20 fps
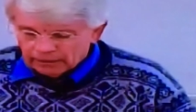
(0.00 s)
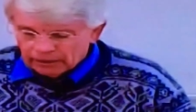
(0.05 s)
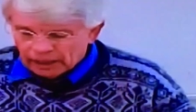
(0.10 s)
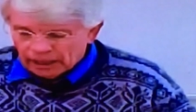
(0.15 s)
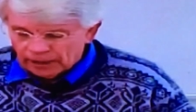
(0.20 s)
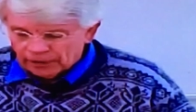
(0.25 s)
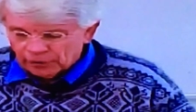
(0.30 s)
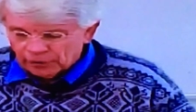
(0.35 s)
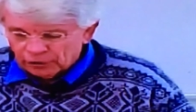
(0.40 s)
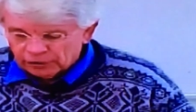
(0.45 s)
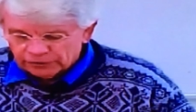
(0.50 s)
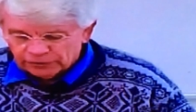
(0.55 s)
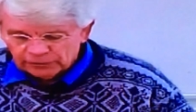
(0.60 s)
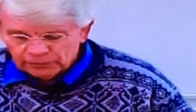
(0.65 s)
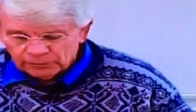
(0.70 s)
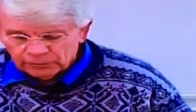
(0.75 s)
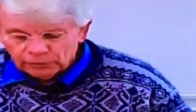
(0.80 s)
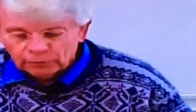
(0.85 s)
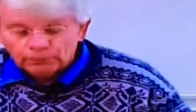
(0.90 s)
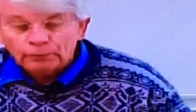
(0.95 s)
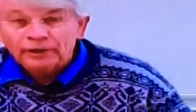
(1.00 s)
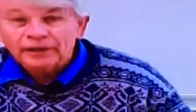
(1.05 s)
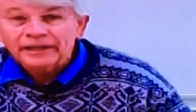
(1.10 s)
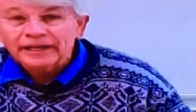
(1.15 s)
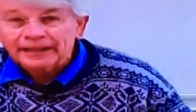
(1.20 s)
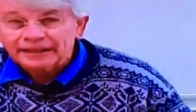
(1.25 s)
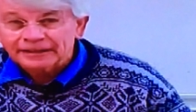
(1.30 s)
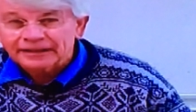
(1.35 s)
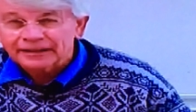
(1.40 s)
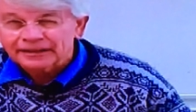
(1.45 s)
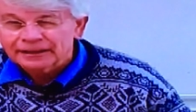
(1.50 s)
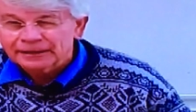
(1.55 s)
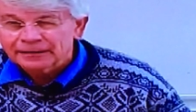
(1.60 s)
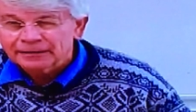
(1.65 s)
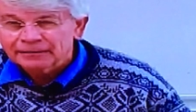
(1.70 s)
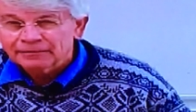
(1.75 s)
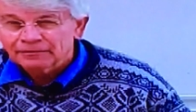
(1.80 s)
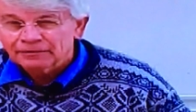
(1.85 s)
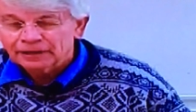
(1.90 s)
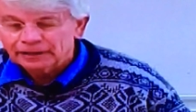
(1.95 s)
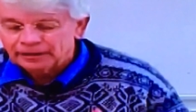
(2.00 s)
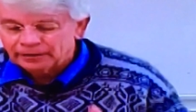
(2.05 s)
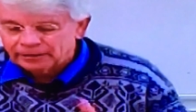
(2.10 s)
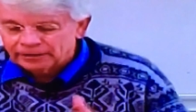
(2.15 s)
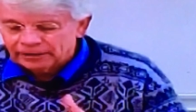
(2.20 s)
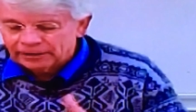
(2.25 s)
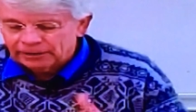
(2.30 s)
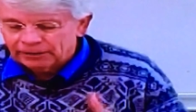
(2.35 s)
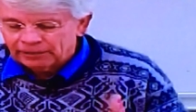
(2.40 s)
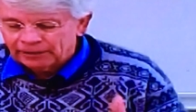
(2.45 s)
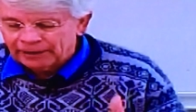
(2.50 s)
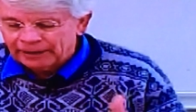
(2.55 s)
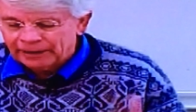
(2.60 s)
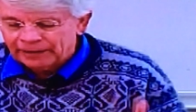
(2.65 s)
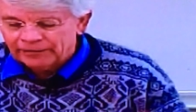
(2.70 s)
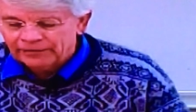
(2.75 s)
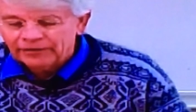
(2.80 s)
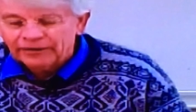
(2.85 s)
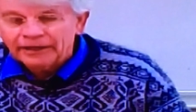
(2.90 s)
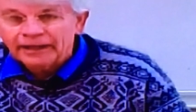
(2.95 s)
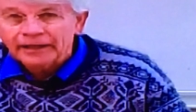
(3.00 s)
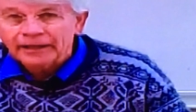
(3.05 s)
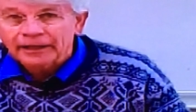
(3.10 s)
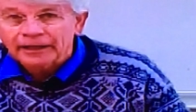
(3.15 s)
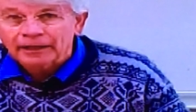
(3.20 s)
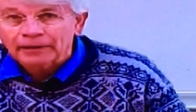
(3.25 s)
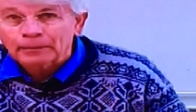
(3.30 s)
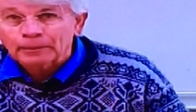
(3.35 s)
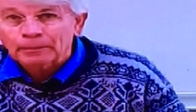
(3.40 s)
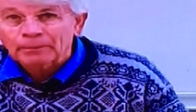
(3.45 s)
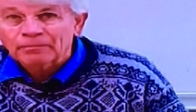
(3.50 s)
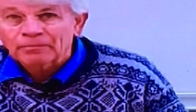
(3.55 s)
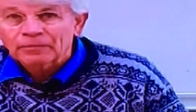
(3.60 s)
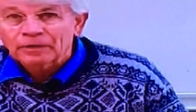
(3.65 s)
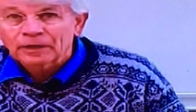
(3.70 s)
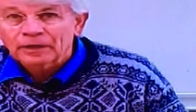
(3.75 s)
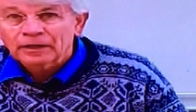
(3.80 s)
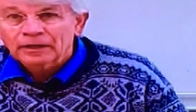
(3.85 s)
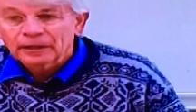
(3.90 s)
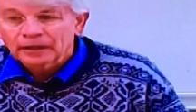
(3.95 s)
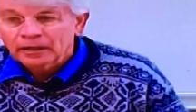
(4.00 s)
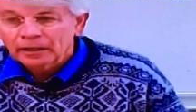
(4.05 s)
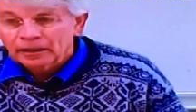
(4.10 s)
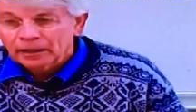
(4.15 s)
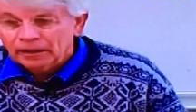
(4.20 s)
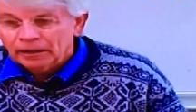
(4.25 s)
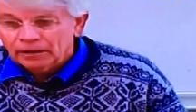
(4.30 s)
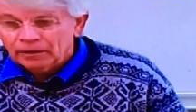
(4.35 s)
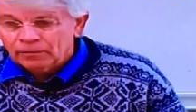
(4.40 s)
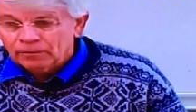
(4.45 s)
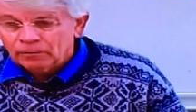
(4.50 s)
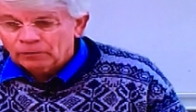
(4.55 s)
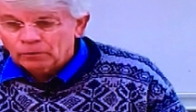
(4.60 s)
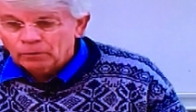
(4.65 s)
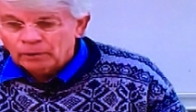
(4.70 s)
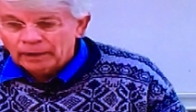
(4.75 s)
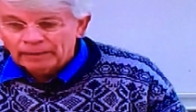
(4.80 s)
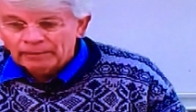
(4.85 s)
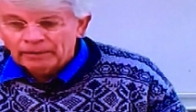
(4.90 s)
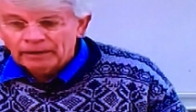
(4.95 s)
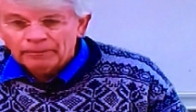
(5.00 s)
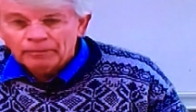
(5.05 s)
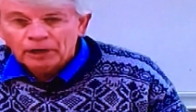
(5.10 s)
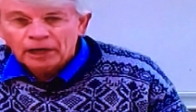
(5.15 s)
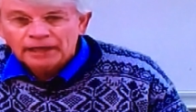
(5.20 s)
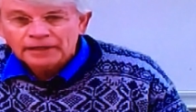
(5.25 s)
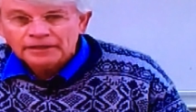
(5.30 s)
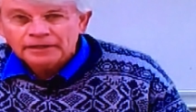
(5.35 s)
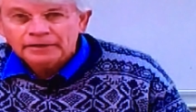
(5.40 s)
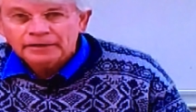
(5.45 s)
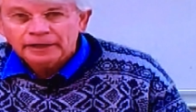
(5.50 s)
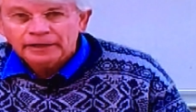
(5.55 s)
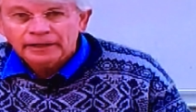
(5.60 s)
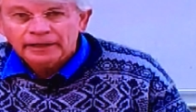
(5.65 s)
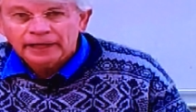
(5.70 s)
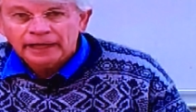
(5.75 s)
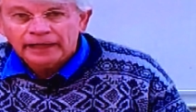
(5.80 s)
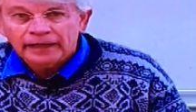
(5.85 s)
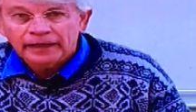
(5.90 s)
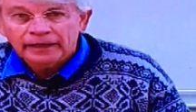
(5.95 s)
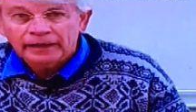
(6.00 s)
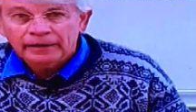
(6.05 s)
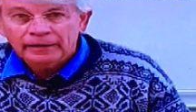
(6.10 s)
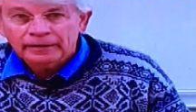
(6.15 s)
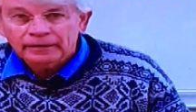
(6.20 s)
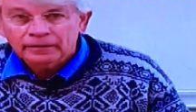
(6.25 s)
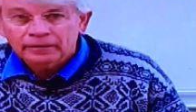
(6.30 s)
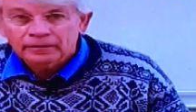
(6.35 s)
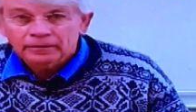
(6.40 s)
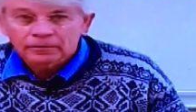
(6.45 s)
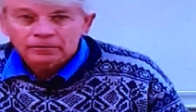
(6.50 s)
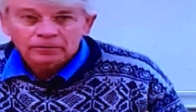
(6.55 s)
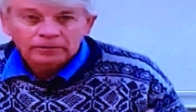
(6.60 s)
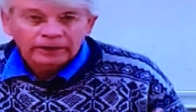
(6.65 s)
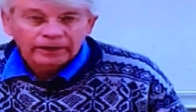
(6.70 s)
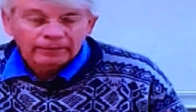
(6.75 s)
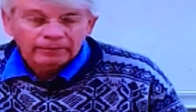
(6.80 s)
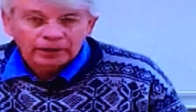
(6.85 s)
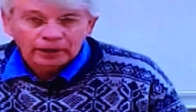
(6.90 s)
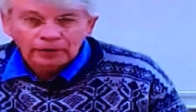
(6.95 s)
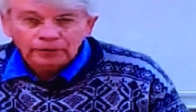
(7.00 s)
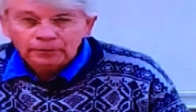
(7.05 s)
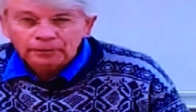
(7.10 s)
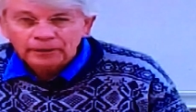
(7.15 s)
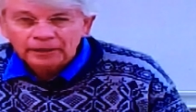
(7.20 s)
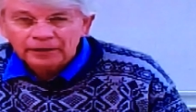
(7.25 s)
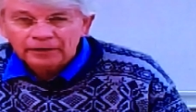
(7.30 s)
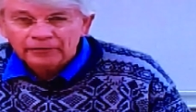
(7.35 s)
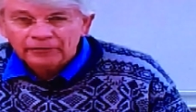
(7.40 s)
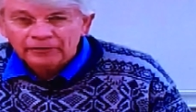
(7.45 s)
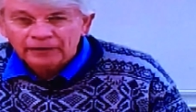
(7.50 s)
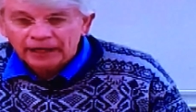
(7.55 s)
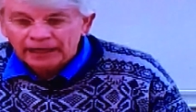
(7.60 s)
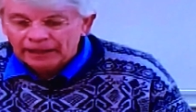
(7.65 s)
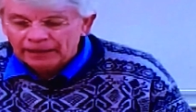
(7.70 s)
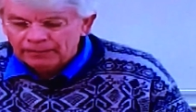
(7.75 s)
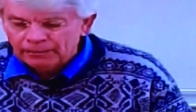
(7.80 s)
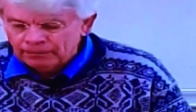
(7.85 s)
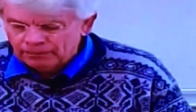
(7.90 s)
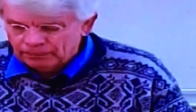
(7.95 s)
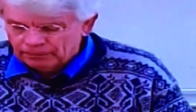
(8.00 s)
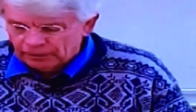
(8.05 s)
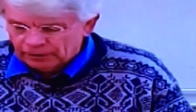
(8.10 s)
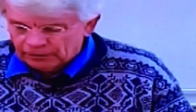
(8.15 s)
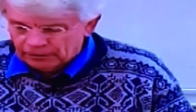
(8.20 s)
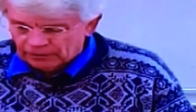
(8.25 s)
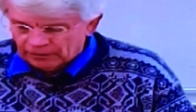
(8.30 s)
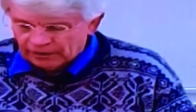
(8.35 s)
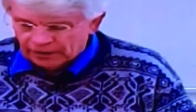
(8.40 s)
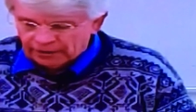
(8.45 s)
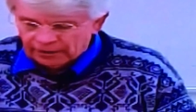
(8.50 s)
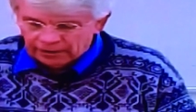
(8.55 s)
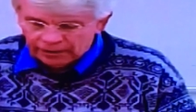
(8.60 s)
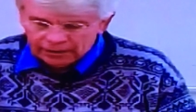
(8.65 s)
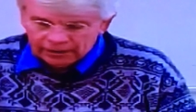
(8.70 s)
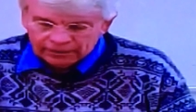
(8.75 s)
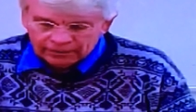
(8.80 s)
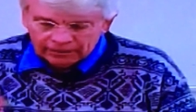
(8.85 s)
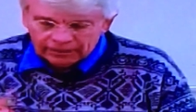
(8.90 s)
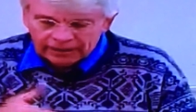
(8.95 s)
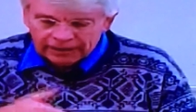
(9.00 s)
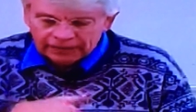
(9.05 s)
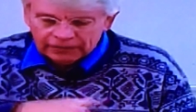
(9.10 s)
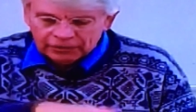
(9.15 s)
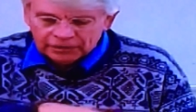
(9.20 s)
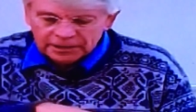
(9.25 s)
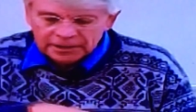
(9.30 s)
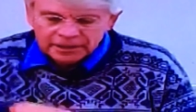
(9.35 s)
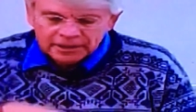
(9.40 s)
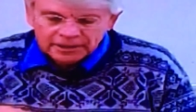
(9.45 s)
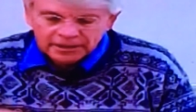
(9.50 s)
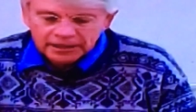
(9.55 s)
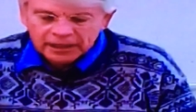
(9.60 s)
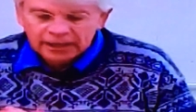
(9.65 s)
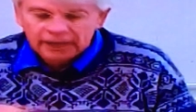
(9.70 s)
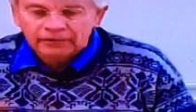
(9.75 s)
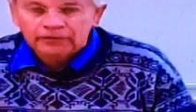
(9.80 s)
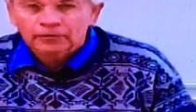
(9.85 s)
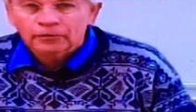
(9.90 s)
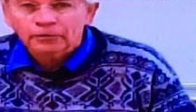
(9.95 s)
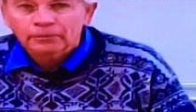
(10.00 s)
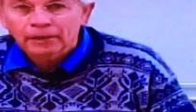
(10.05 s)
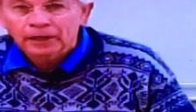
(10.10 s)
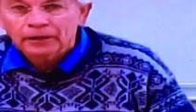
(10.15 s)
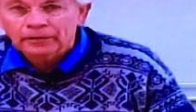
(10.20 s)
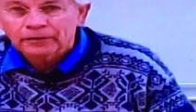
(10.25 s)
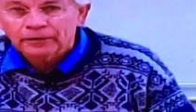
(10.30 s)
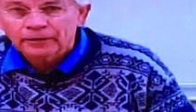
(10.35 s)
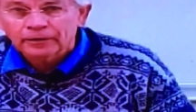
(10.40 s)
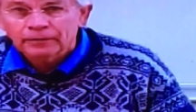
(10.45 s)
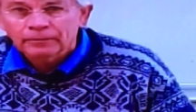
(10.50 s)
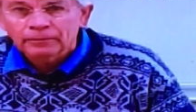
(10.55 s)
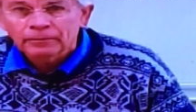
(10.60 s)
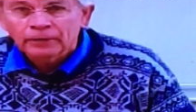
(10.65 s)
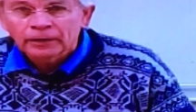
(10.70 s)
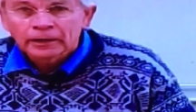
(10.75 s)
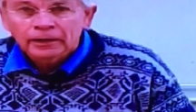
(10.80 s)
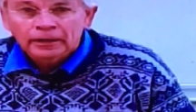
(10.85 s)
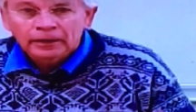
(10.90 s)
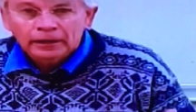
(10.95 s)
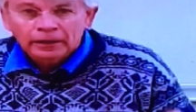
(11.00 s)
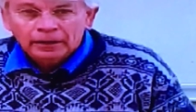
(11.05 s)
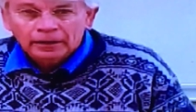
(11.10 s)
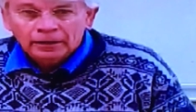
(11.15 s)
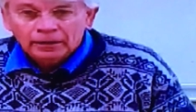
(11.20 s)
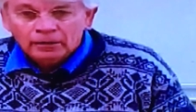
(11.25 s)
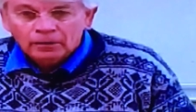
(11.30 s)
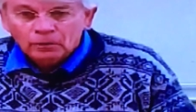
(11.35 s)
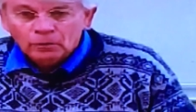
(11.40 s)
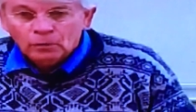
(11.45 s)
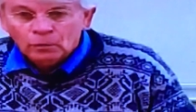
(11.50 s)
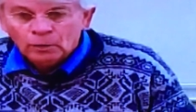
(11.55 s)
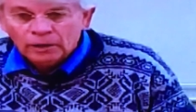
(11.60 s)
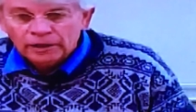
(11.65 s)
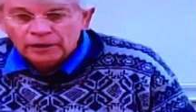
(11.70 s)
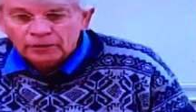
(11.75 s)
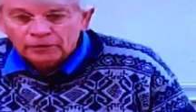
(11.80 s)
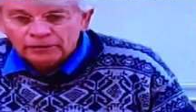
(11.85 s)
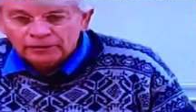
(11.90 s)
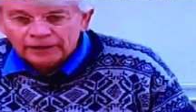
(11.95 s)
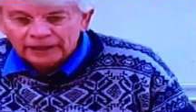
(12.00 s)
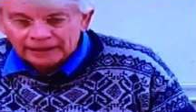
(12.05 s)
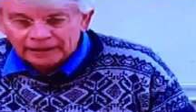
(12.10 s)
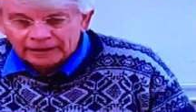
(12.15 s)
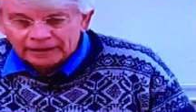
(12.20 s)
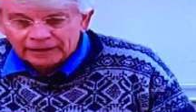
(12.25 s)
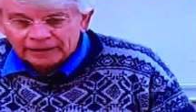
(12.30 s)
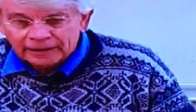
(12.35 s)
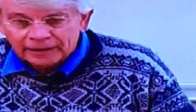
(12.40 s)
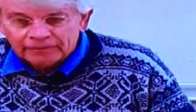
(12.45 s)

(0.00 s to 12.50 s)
I'd ask them to predict, what do you think you're going to see there? Will one be brighter than the other? Will they both be the same? Because electricity is going through both of them. What do you think?